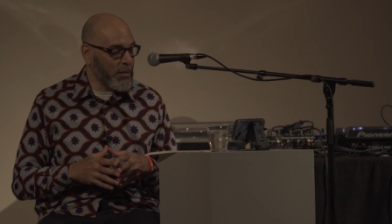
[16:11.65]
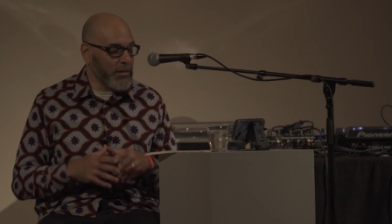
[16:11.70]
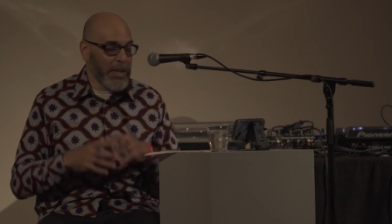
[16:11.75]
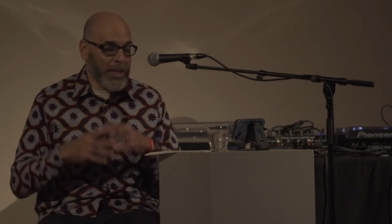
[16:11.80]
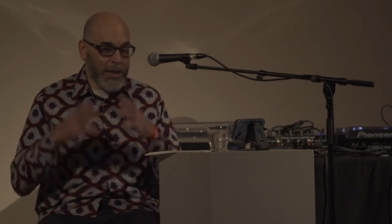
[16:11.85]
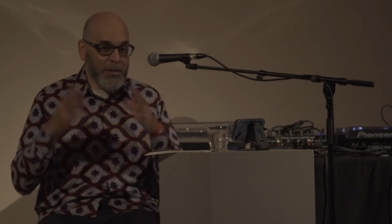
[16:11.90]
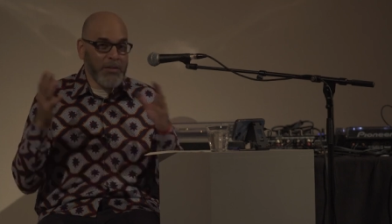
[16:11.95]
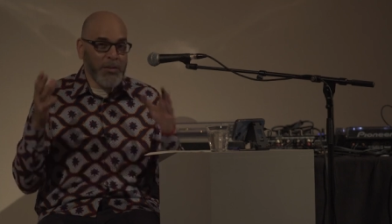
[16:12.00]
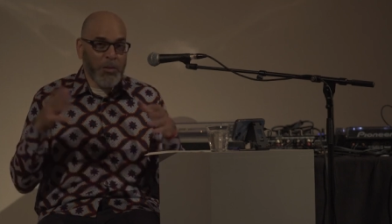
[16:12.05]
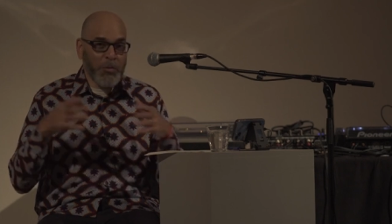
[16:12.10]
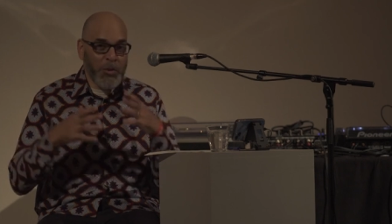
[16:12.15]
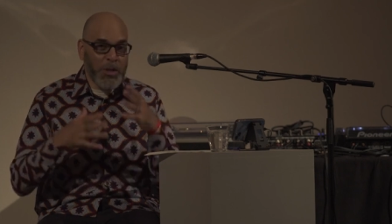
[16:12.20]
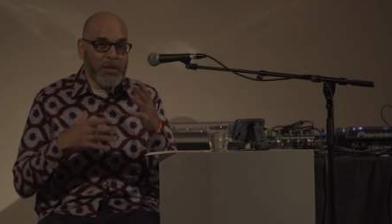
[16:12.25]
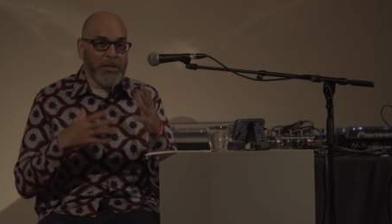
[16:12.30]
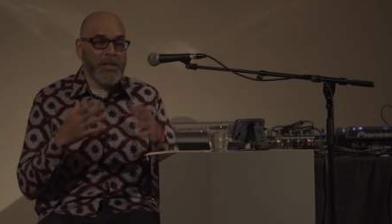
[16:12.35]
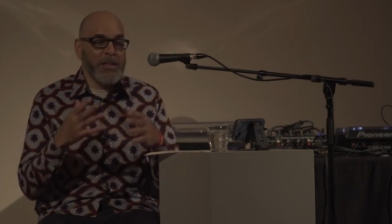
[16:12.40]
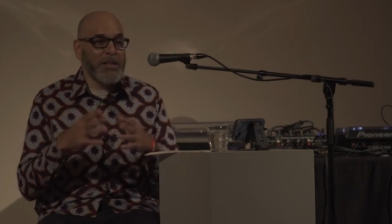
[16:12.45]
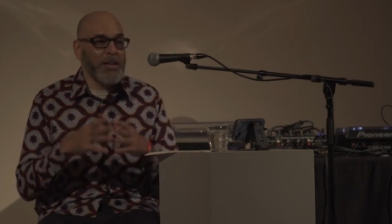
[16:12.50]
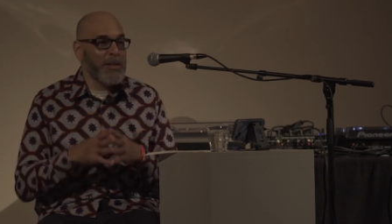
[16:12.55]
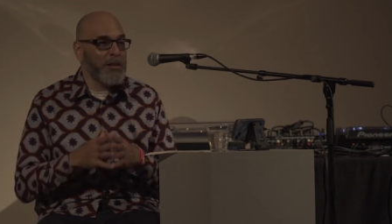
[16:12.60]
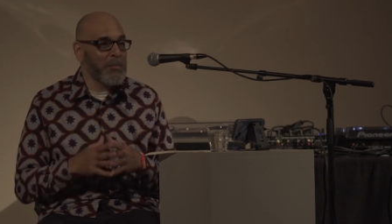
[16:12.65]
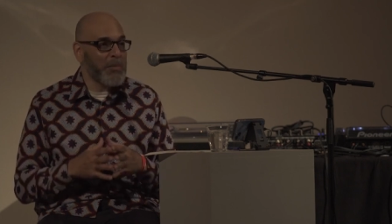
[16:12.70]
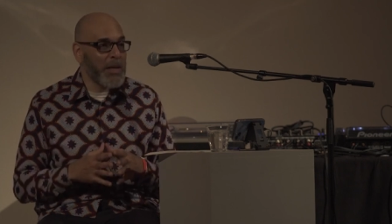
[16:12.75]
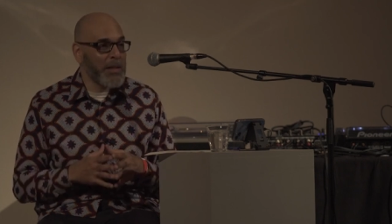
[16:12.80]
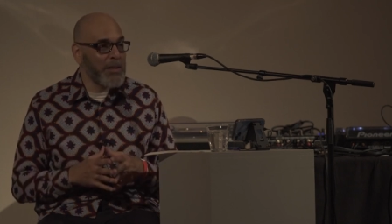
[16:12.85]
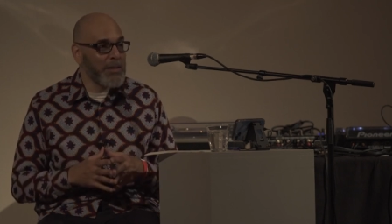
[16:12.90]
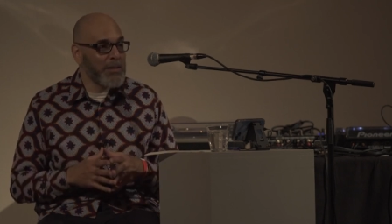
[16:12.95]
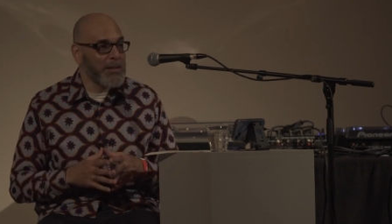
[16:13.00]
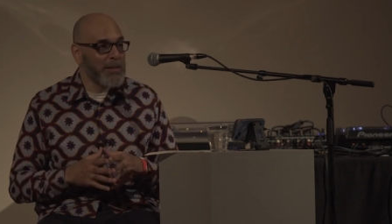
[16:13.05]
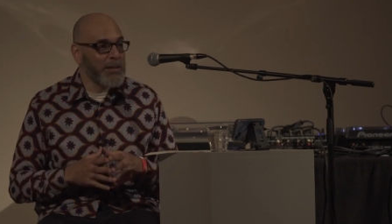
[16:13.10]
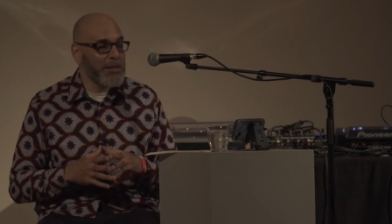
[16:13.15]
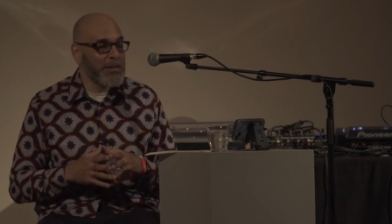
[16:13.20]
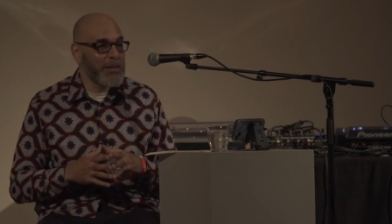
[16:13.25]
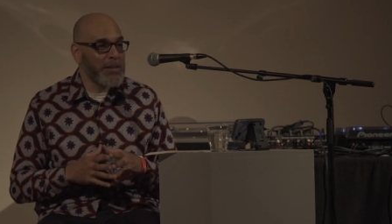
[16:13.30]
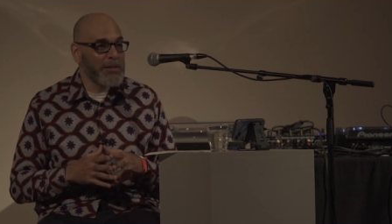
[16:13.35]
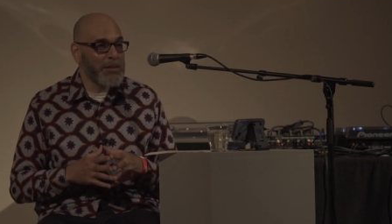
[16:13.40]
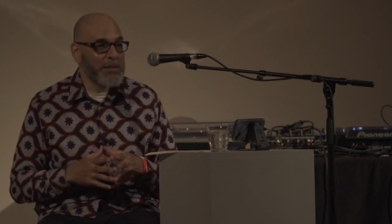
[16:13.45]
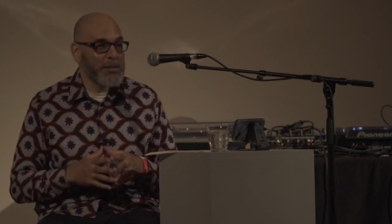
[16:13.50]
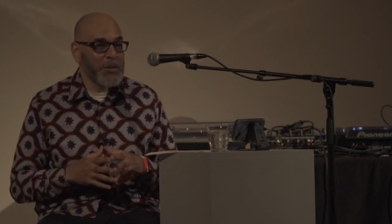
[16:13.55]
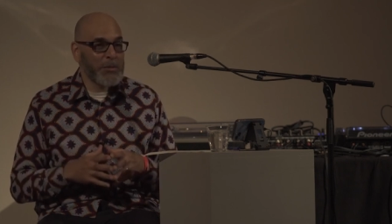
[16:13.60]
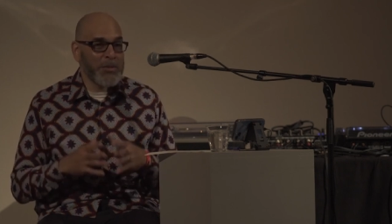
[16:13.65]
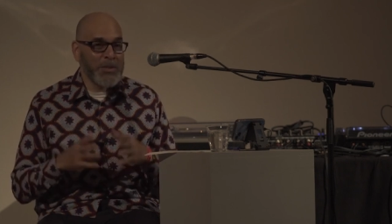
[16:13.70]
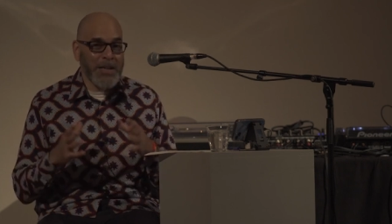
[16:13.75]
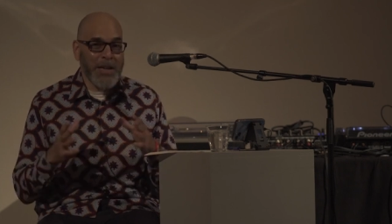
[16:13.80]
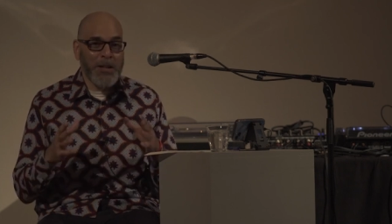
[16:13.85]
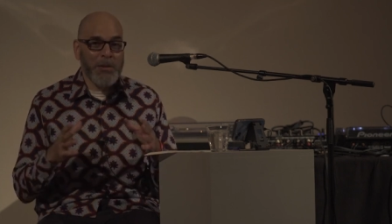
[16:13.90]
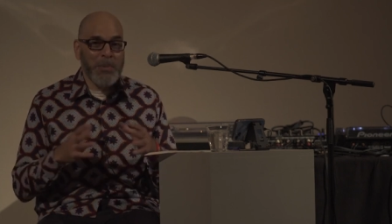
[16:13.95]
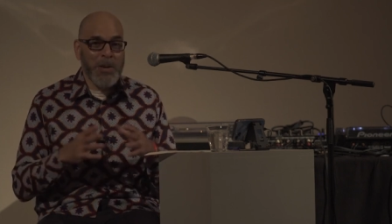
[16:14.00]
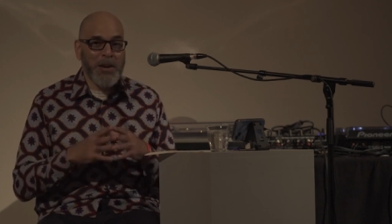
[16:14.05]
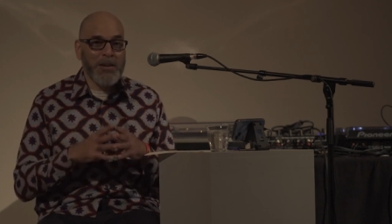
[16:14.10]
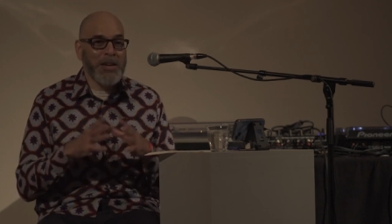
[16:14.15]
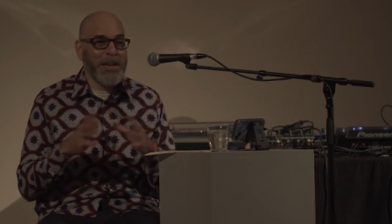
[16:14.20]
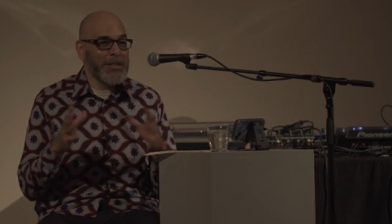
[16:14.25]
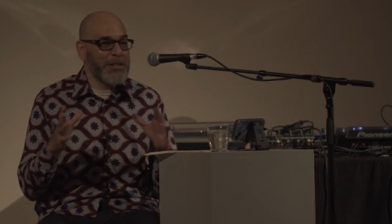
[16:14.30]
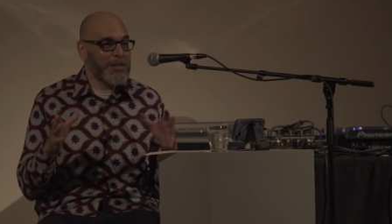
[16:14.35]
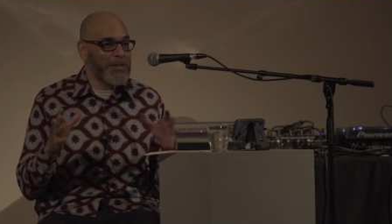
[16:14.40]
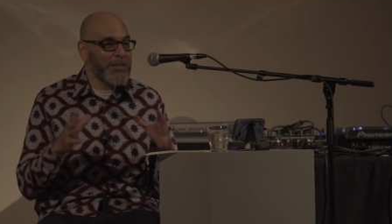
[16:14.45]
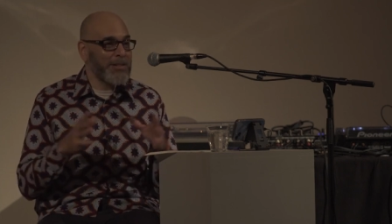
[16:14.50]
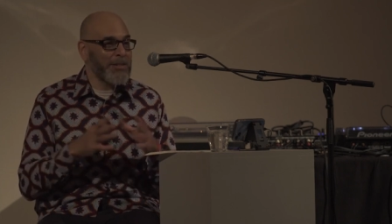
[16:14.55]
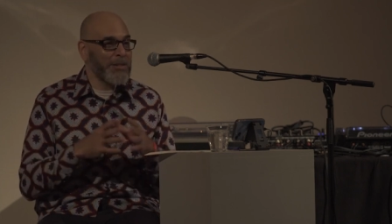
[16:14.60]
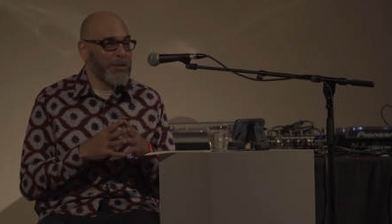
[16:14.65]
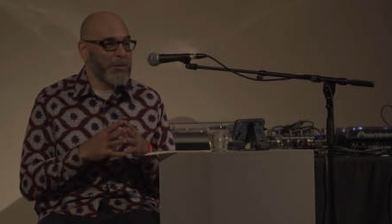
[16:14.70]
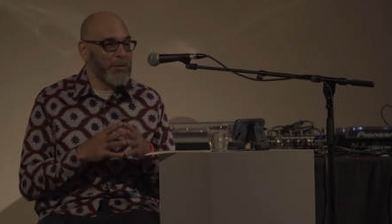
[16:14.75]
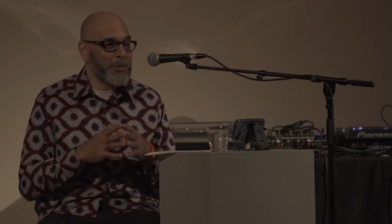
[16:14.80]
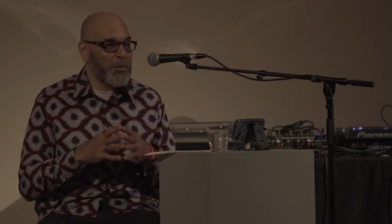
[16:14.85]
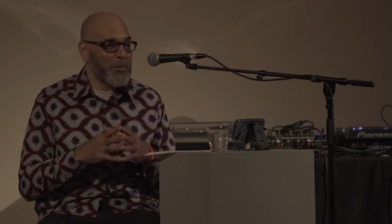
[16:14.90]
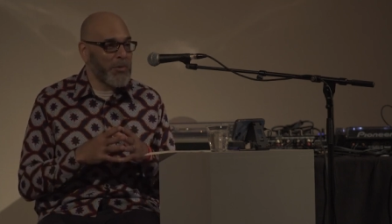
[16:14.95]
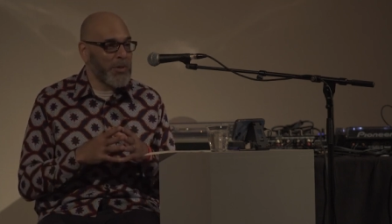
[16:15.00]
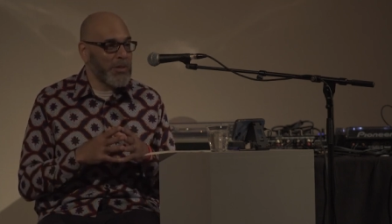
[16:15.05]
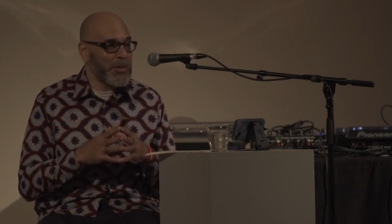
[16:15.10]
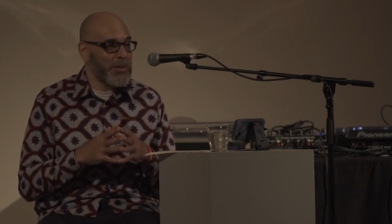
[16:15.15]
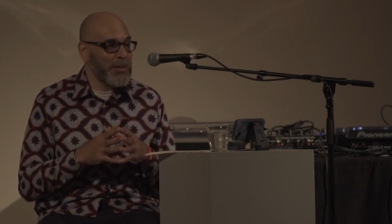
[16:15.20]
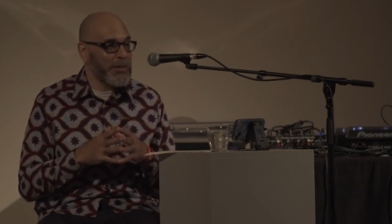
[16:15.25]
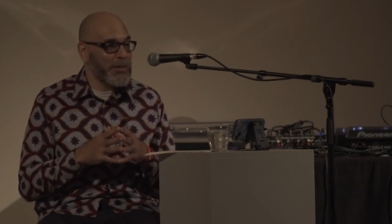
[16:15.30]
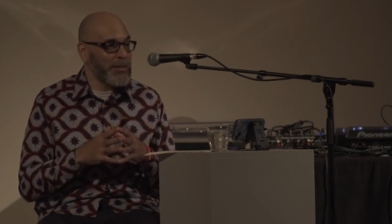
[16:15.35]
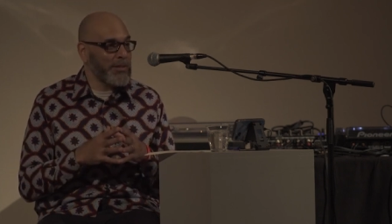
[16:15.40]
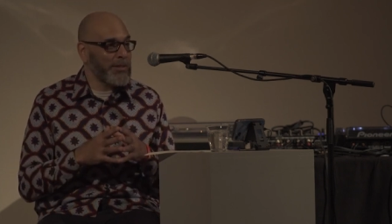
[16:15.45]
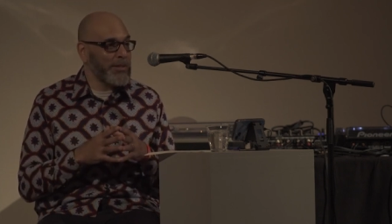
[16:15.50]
that, you know, we could detail about it in, in terms of Tyler Perry. I just, you know, don't want to,